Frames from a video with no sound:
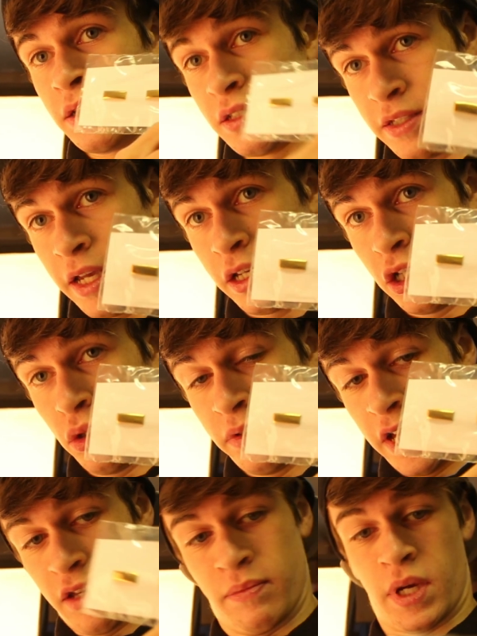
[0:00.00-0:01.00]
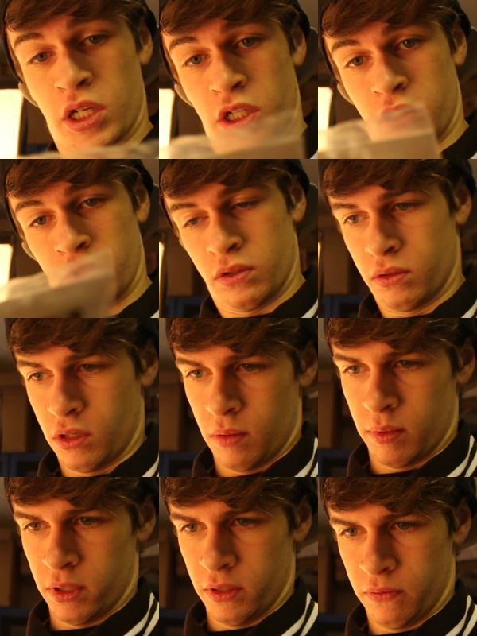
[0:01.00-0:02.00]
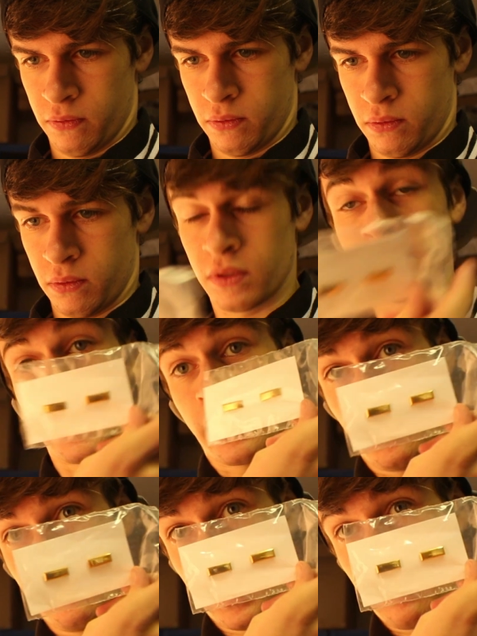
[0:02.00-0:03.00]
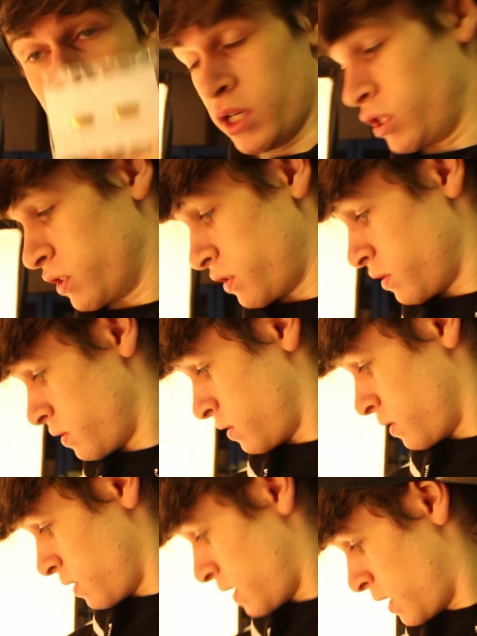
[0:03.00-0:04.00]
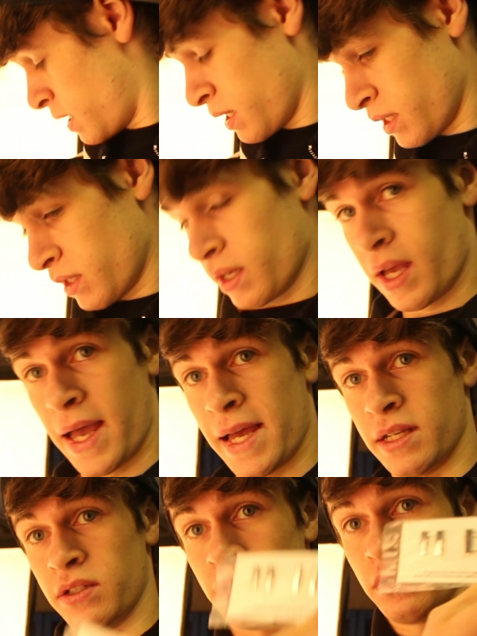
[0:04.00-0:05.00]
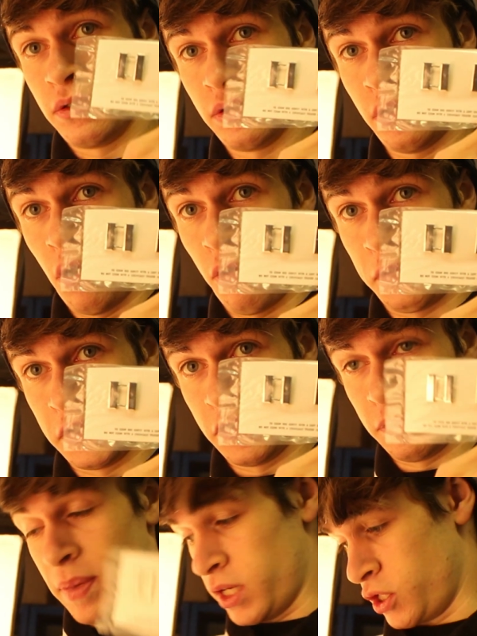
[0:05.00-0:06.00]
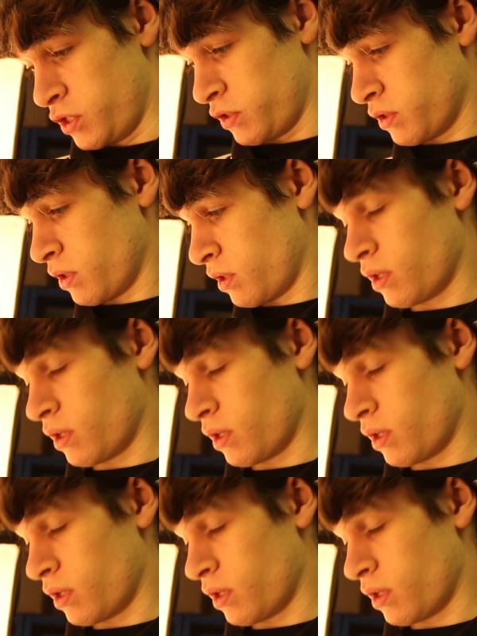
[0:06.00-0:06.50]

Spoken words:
second lieutenant badges, I believe, second lieutenant badges, and officers badges.